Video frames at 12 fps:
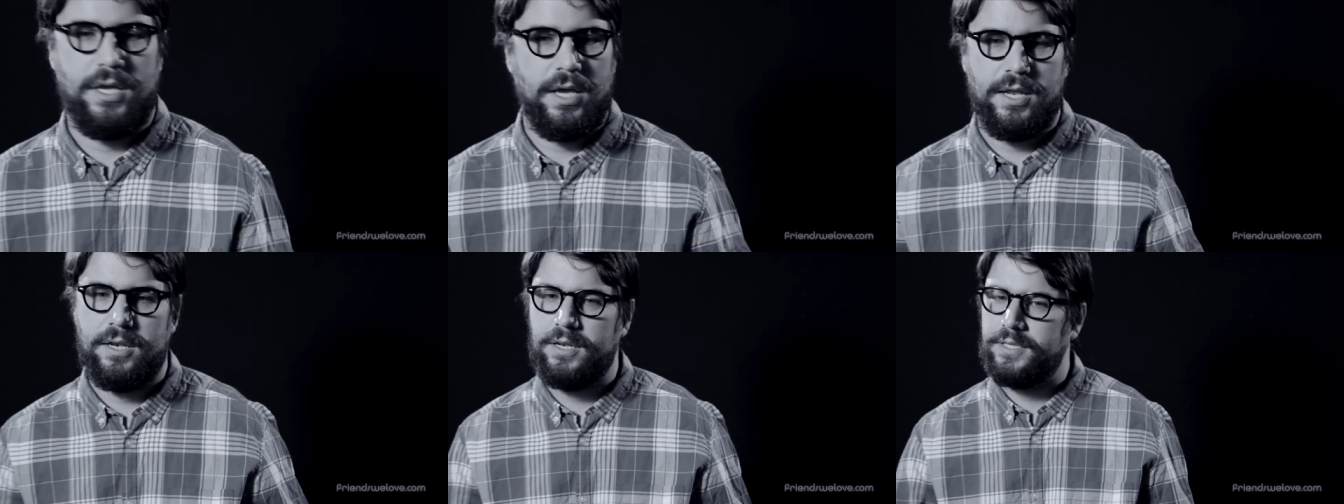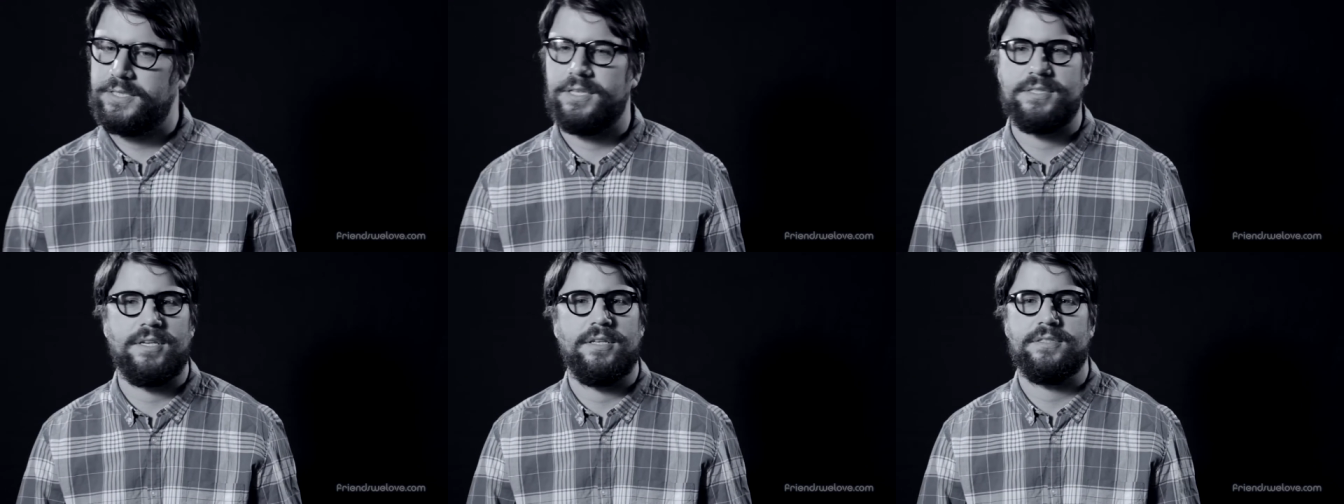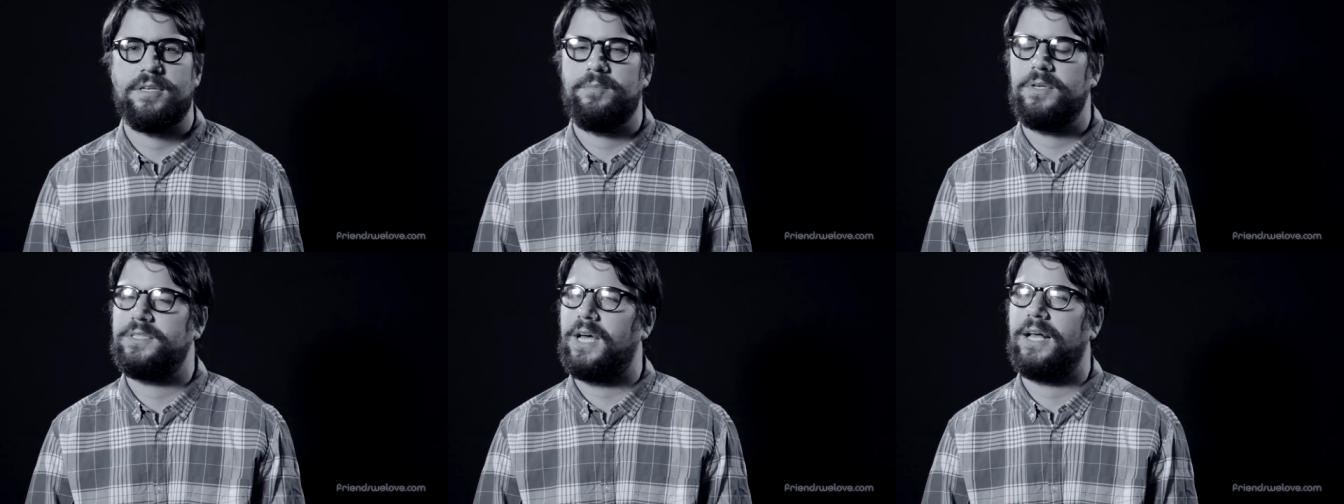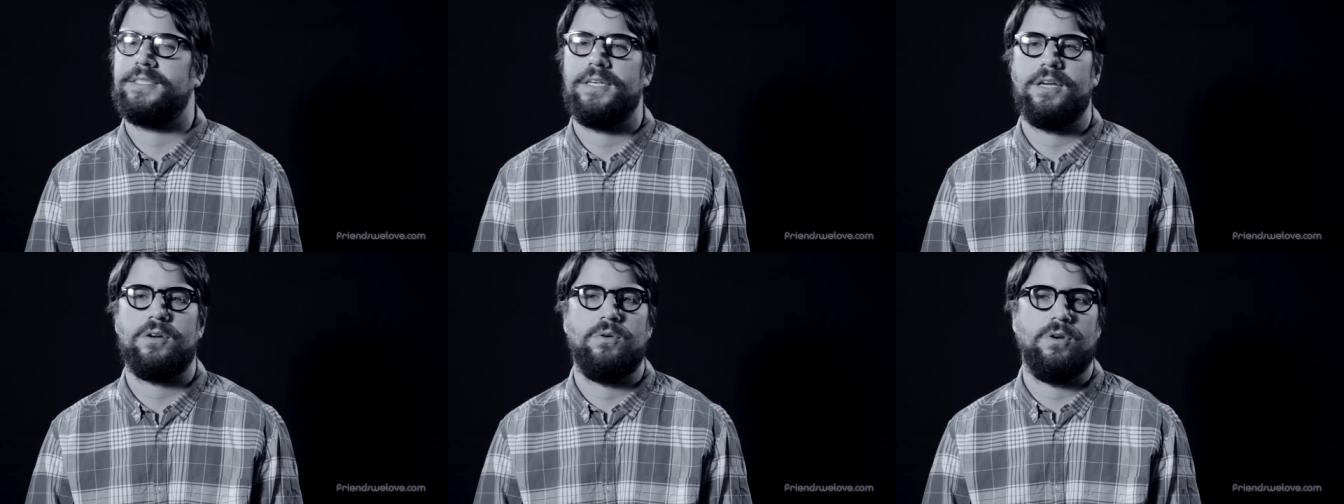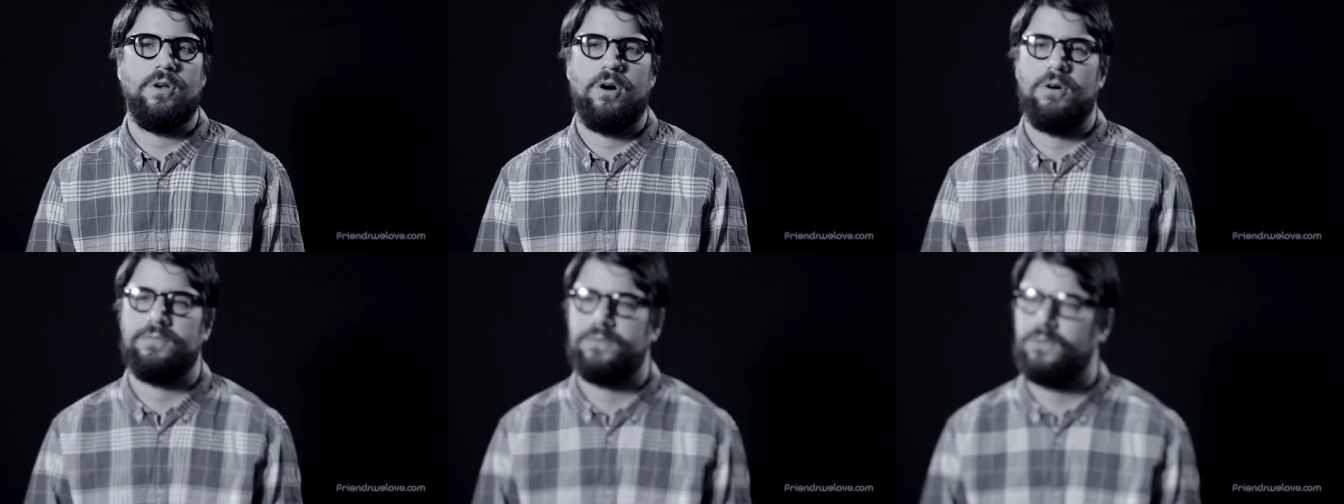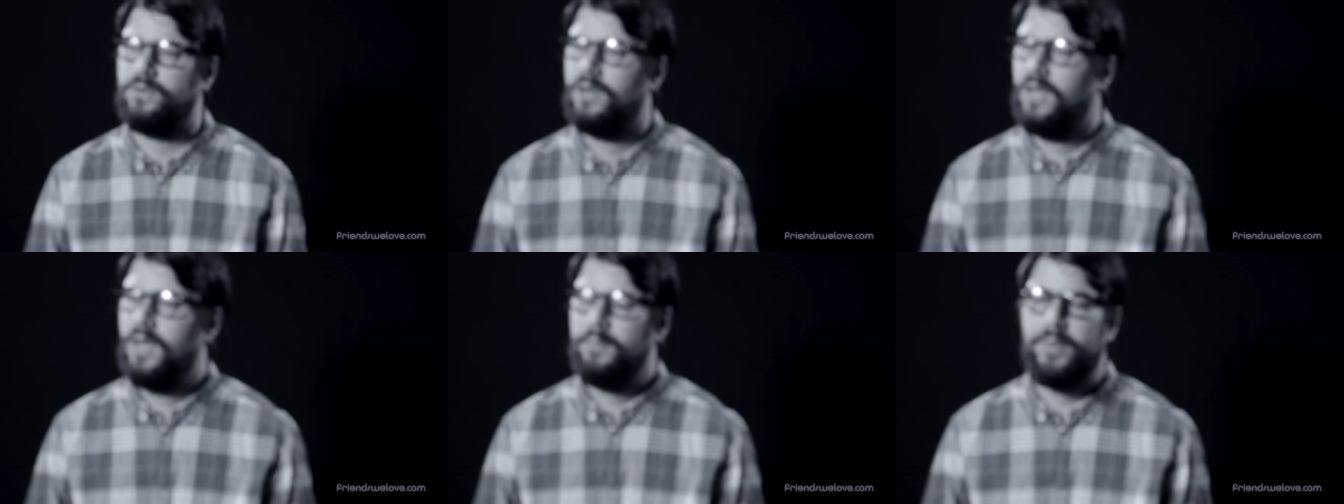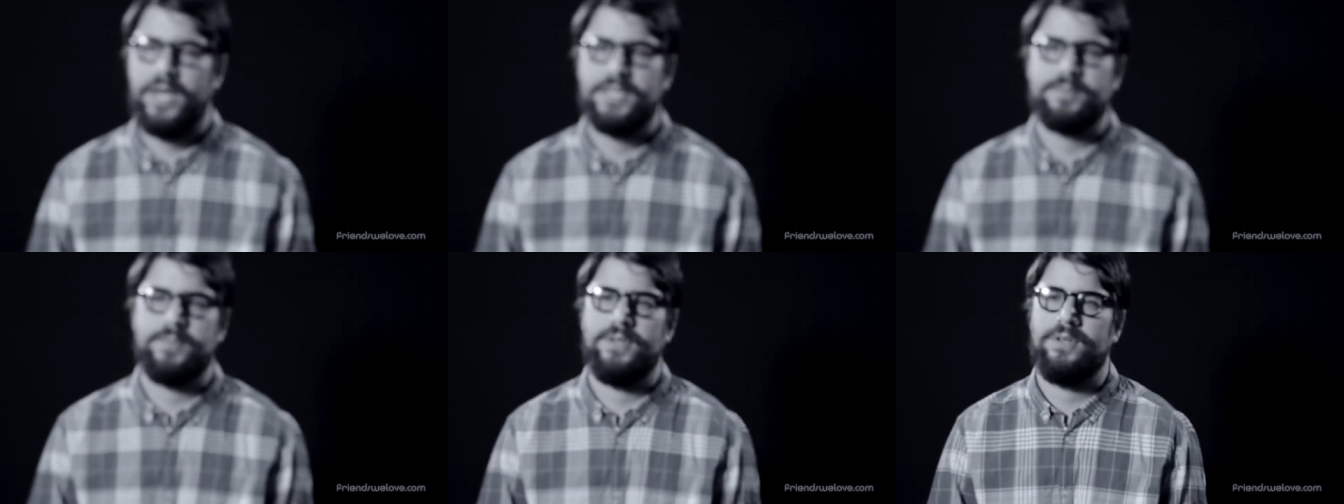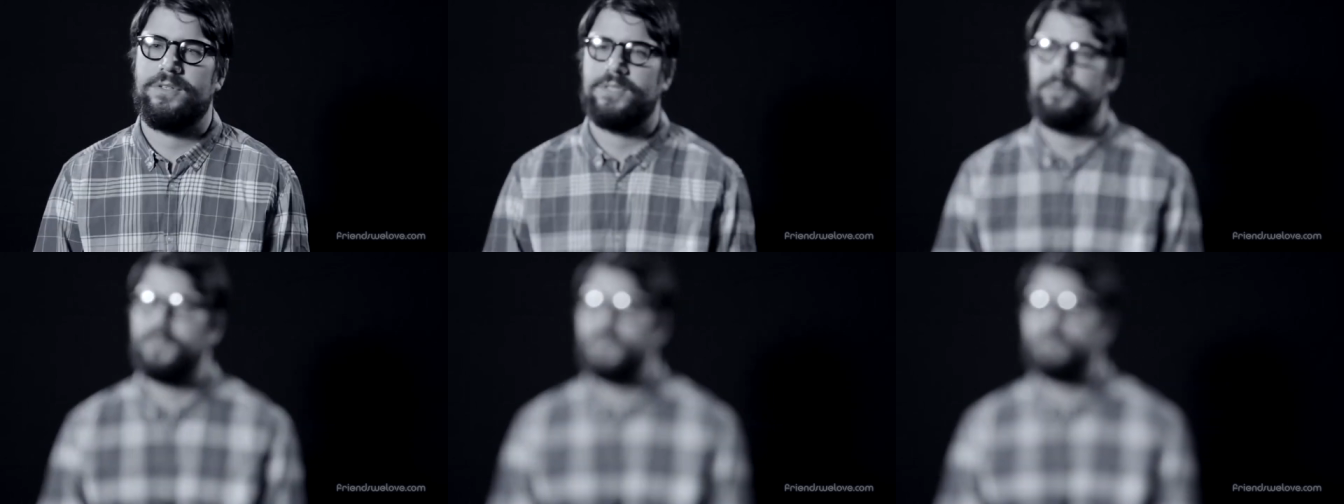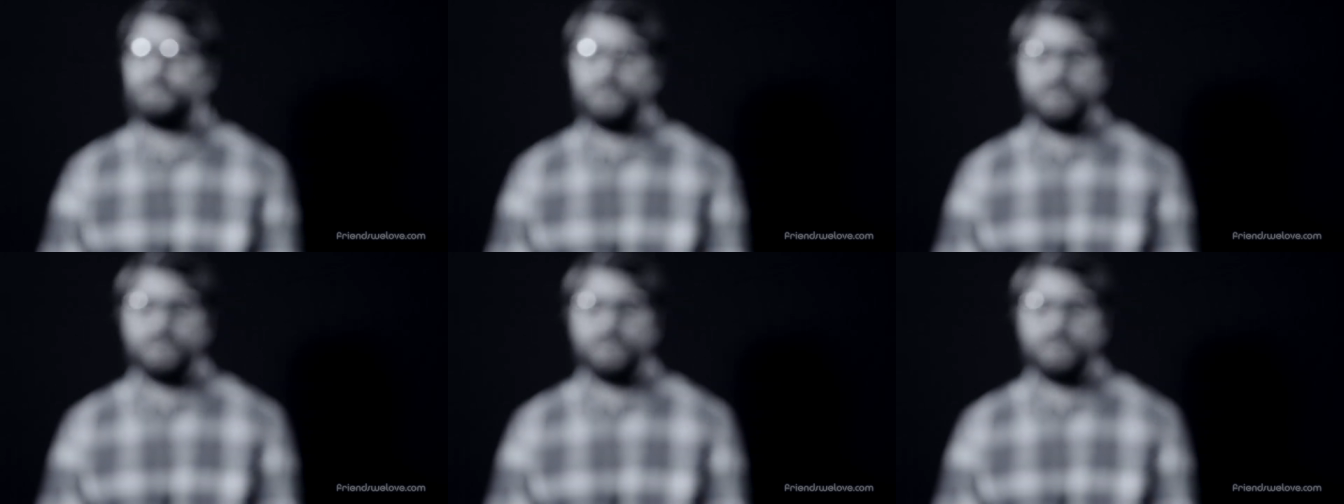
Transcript: it, it existed in somebody's attic or loft or basement. Somebody,